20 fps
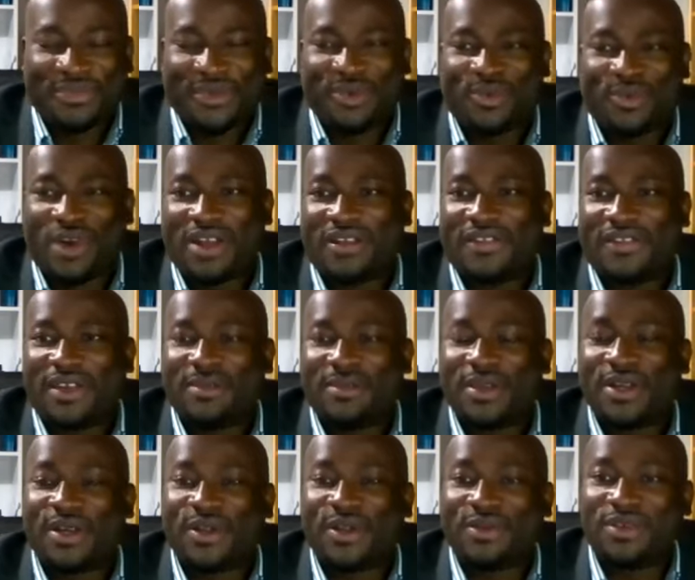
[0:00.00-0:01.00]
One of them,
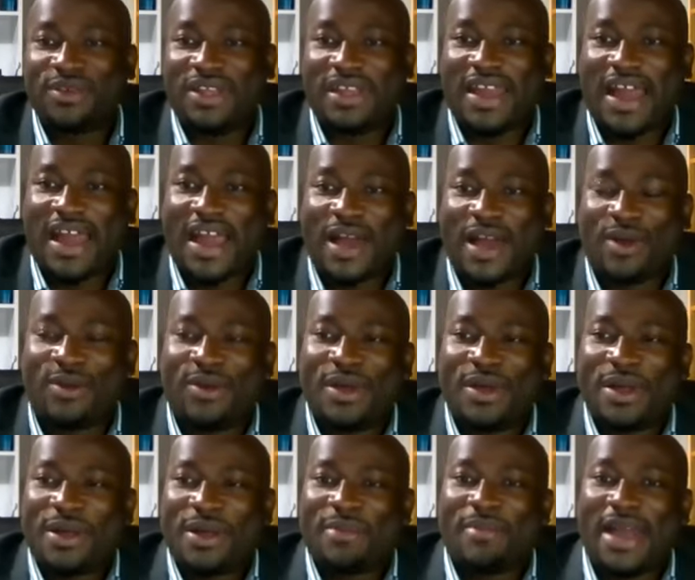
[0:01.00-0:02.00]
including how
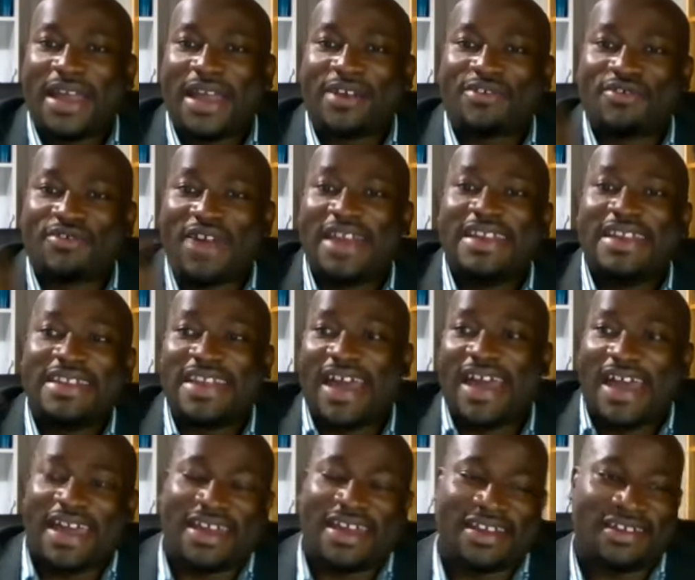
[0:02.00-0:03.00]
my
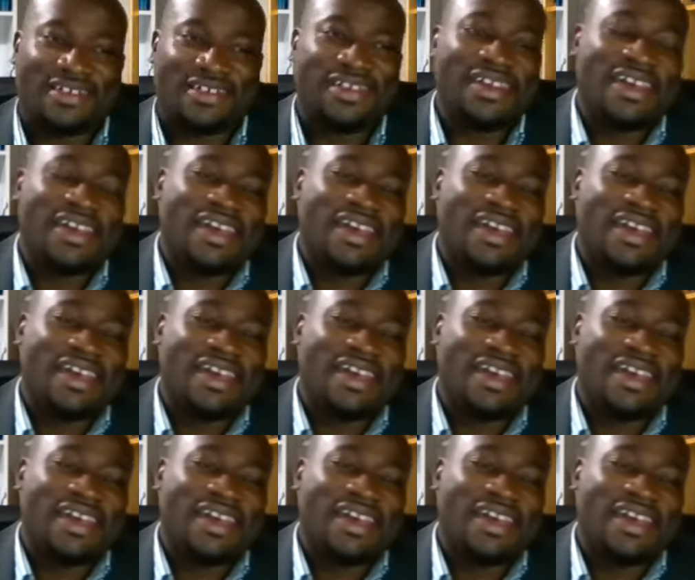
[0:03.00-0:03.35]
granddad,